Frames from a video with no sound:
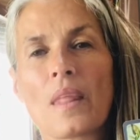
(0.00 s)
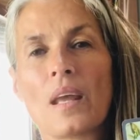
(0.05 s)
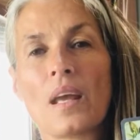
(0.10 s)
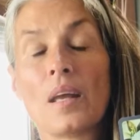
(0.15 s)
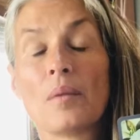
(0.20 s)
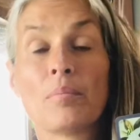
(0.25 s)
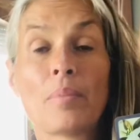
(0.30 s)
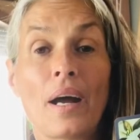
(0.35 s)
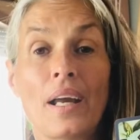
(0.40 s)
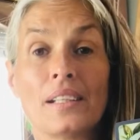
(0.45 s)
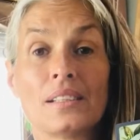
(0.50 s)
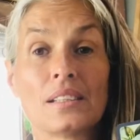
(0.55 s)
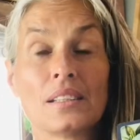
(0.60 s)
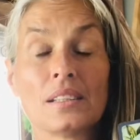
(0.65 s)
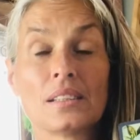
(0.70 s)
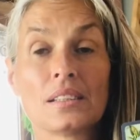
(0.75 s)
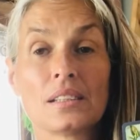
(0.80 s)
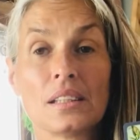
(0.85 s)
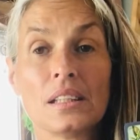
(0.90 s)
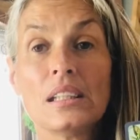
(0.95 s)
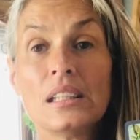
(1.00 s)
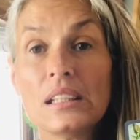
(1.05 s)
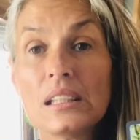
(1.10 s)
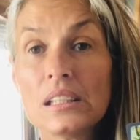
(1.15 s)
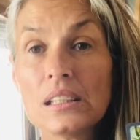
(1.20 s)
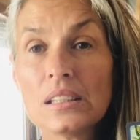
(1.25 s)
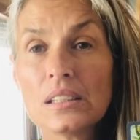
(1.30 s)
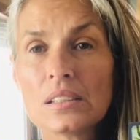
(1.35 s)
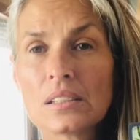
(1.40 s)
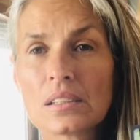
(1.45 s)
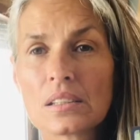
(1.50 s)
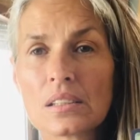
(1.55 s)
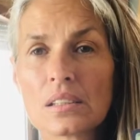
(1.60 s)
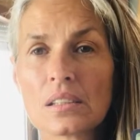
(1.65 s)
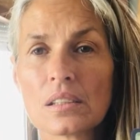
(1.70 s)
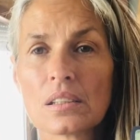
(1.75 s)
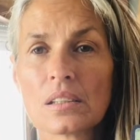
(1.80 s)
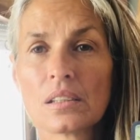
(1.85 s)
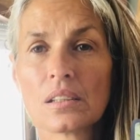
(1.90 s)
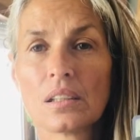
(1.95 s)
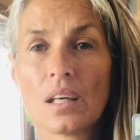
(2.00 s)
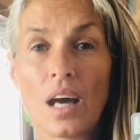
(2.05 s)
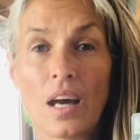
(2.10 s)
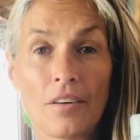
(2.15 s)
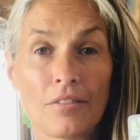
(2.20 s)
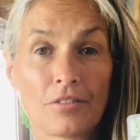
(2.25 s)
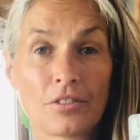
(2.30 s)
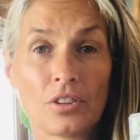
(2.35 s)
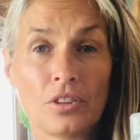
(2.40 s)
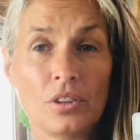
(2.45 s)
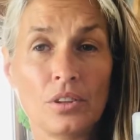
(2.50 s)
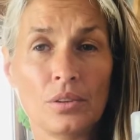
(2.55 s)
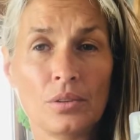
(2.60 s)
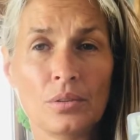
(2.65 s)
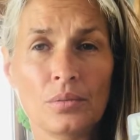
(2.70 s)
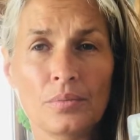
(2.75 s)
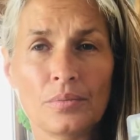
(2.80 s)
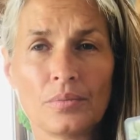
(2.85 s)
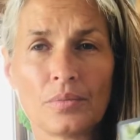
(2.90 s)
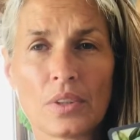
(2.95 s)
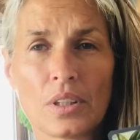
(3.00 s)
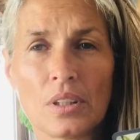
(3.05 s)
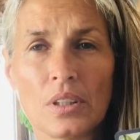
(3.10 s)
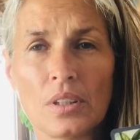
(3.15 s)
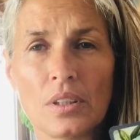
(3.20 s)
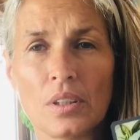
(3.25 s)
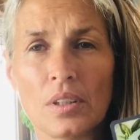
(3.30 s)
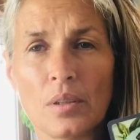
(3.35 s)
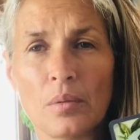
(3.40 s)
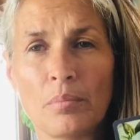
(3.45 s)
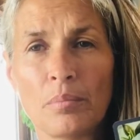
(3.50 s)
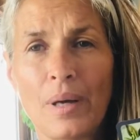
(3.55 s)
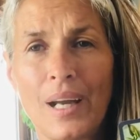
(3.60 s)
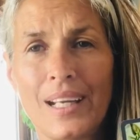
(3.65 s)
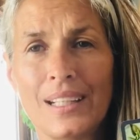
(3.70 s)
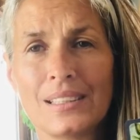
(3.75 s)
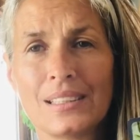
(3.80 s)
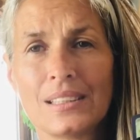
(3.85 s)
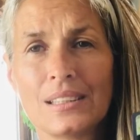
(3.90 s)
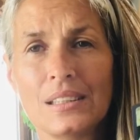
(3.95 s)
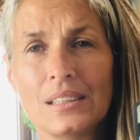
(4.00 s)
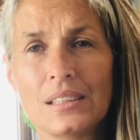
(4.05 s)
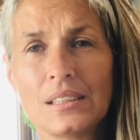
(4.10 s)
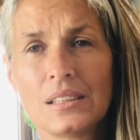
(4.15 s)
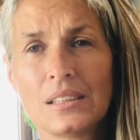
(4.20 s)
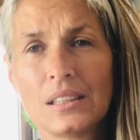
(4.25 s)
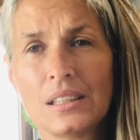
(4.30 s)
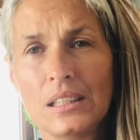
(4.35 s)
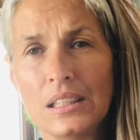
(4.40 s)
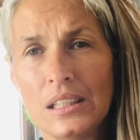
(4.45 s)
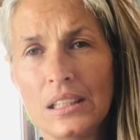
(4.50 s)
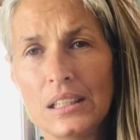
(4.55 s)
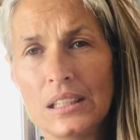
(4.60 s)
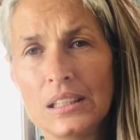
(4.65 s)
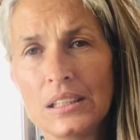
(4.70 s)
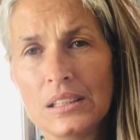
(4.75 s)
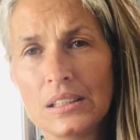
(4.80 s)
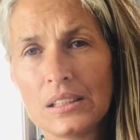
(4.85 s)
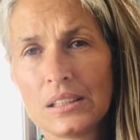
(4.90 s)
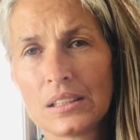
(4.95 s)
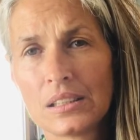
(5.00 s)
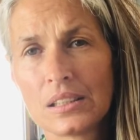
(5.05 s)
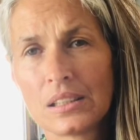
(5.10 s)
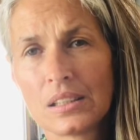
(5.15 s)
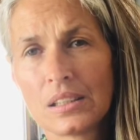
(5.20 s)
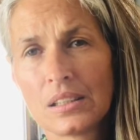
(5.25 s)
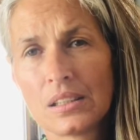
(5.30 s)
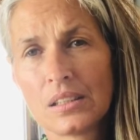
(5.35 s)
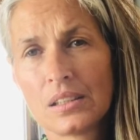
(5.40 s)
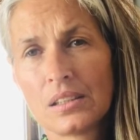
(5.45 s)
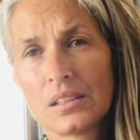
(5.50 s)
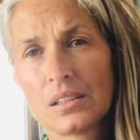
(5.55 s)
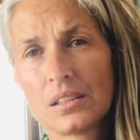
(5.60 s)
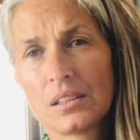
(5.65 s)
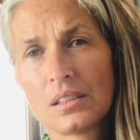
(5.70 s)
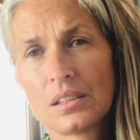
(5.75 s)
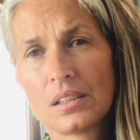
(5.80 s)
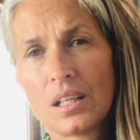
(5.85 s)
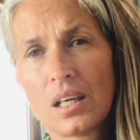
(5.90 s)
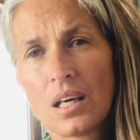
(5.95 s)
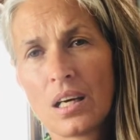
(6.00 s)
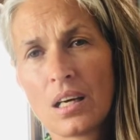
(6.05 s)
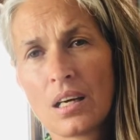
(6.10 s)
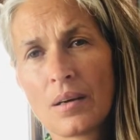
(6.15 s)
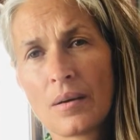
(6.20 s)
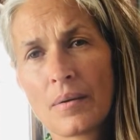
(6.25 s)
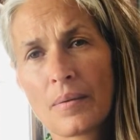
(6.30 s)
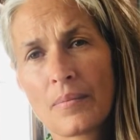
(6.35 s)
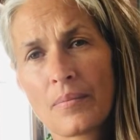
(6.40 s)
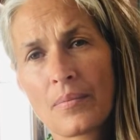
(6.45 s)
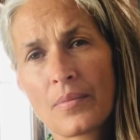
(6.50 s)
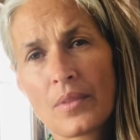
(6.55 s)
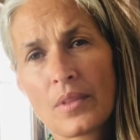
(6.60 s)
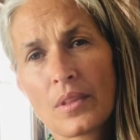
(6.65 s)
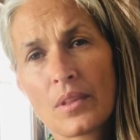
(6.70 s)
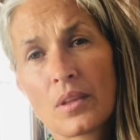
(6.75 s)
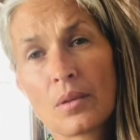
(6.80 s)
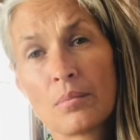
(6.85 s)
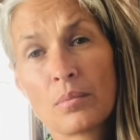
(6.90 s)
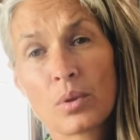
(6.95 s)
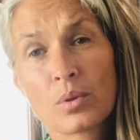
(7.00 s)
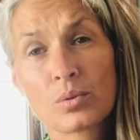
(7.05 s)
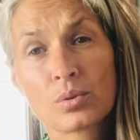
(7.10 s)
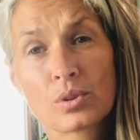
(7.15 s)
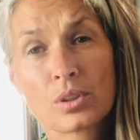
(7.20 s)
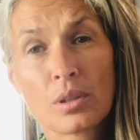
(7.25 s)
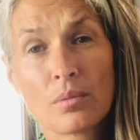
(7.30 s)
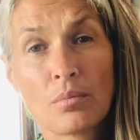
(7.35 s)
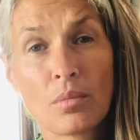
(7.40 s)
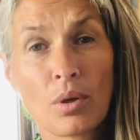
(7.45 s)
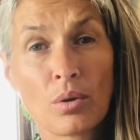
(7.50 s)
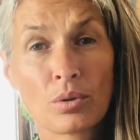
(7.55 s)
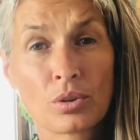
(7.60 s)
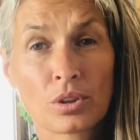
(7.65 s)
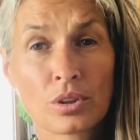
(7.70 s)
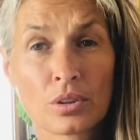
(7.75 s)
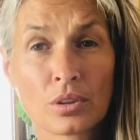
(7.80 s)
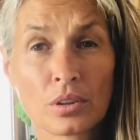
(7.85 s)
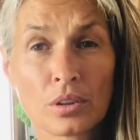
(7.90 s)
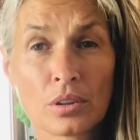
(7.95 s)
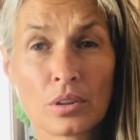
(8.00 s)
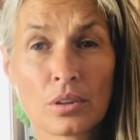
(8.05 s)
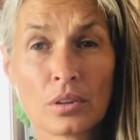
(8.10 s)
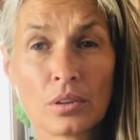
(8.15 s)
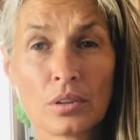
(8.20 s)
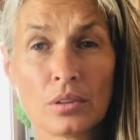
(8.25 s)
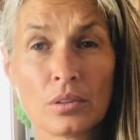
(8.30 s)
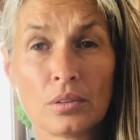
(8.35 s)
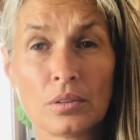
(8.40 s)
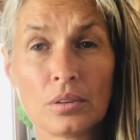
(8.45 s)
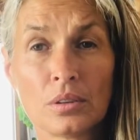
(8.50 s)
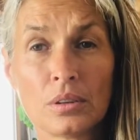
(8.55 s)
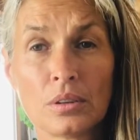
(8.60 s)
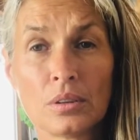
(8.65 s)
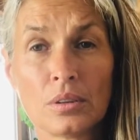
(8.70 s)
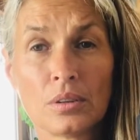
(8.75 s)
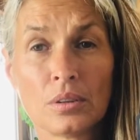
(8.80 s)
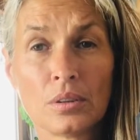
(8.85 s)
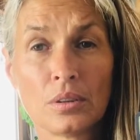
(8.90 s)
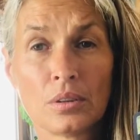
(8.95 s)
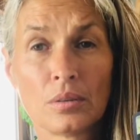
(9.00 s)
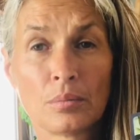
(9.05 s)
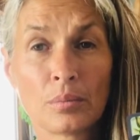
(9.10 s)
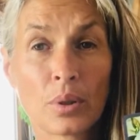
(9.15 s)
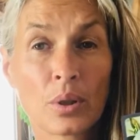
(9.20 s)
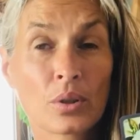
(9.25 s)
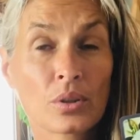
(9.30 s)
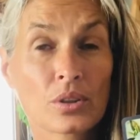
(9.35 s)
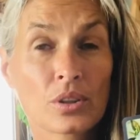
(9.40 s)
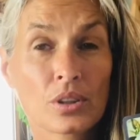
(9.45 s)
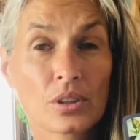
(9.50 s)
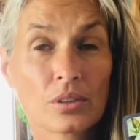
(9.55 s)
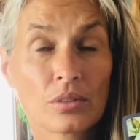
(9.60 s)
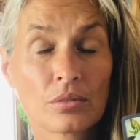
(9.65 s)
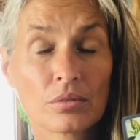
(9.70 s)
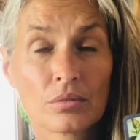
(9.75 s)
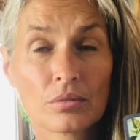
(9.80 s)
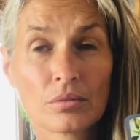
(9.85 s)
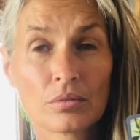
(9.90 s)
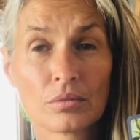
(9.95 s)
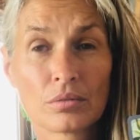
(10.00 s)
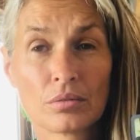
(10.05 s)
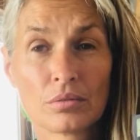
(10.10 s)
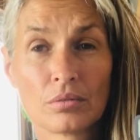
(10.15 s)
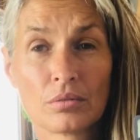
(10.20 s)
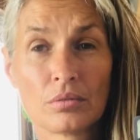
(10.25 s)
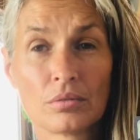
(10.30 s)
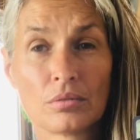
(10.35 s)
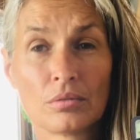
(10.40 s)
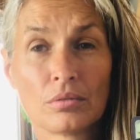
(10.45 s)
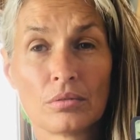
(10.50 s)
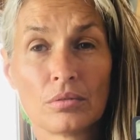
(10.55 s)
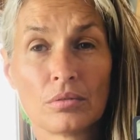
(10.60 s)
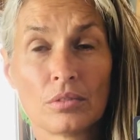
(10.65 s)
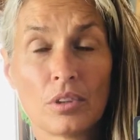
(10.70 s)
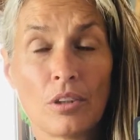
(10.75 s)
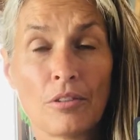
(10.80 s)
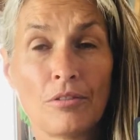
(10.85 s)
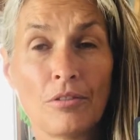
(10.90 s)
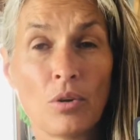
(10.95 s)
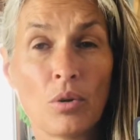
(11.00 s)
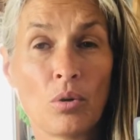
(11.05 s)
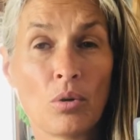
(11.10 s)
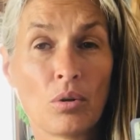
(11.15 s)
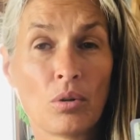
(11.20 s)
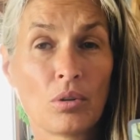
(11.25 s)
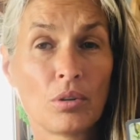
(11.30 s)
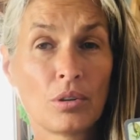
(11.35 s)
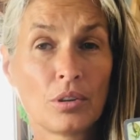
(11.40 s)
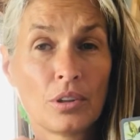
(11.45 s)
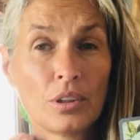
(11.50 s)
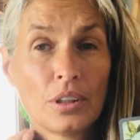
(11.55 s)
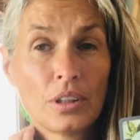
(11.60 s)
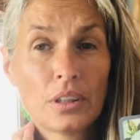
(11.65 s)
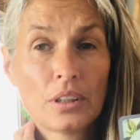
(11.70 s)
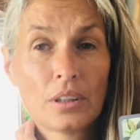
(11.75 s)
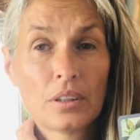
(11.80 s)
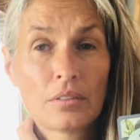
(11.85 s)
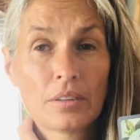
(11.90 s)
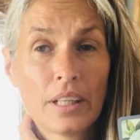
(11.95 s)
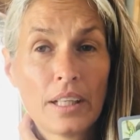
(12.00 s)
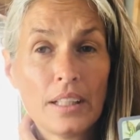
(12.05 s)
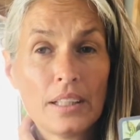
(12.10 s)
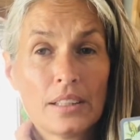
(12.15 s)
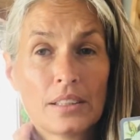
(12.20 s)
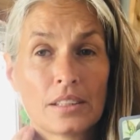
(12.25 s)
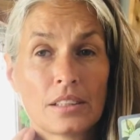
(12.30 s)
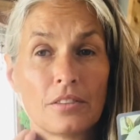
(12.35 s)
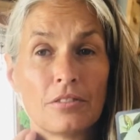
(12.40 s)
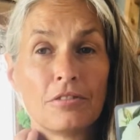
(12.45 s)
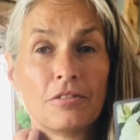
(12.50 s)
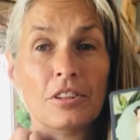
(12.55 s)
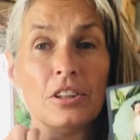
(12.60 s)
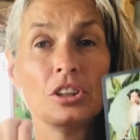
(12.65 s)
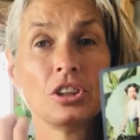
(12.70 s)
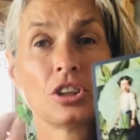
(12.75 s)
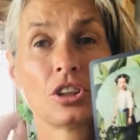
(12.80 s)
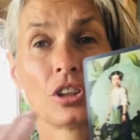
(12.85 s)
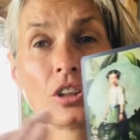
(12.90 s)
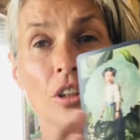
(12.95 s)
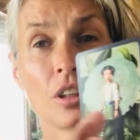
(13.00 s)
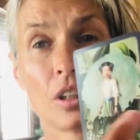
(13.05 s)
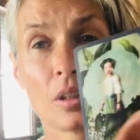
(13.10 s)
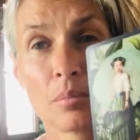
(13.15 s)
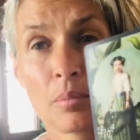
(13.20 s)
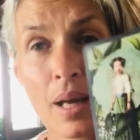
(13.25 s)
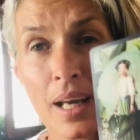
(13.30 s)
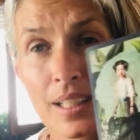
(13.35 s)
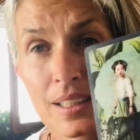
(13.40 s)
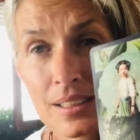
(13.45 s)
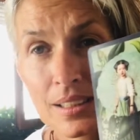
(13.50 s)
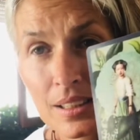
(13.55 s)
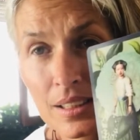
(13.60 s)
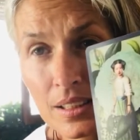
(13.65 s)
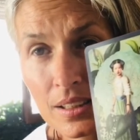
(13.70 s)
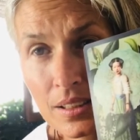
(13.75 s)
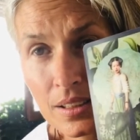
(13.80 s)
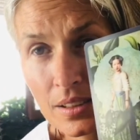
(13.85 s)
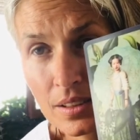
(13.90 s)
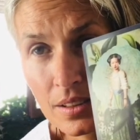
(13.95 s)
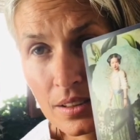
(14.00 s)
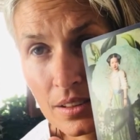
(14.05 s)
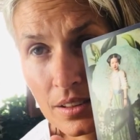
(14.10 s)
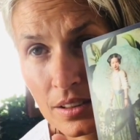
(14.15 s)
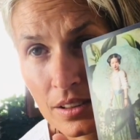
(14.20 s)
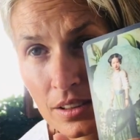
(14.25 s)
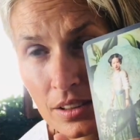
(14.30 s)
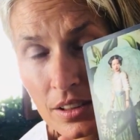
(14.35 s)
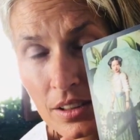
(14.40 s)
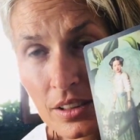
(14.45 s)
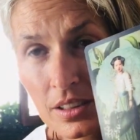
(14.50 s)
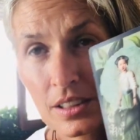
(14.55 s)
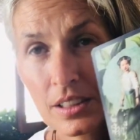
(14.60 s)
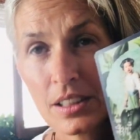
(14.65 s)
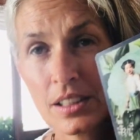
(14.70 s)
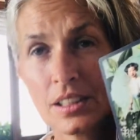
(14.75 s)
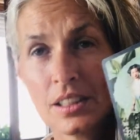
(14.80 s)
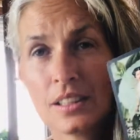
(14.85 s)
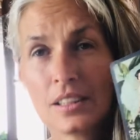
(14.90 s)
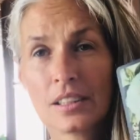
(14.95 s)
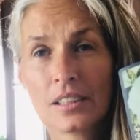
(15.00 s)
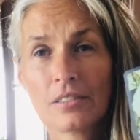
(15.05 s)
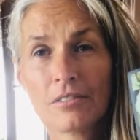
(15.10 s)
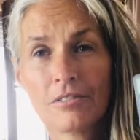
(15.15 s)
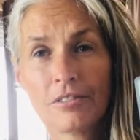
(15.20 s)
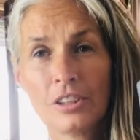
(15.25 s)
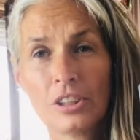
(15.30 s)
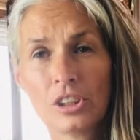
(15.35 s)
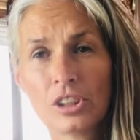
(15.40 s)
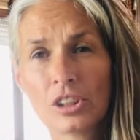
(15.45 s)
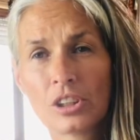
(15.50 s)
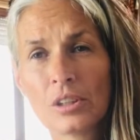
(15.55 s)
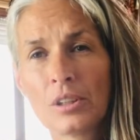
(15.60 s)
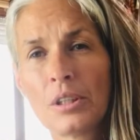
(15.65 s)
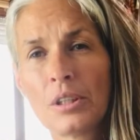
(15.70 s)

And Pisces is, after you, Pisces is the most emotional person of all, right? It's the fish, Pisces. You see the little fish?